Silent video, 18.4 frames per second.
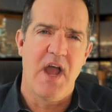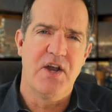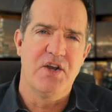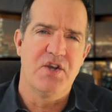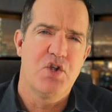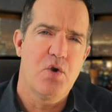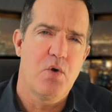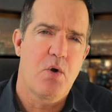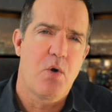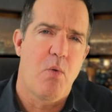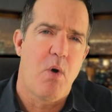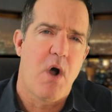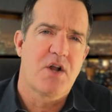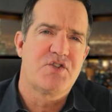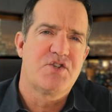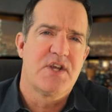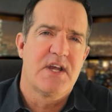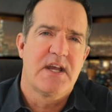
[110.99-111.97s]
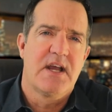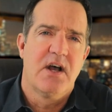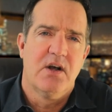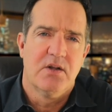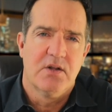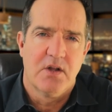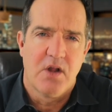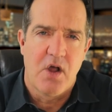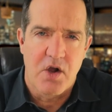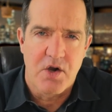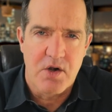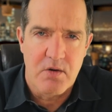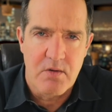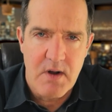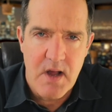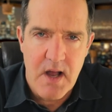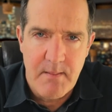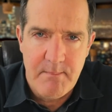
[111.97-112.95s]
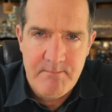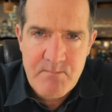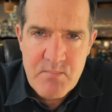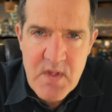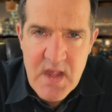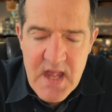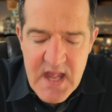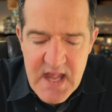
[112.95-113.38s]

and you are watching Lawyer Up.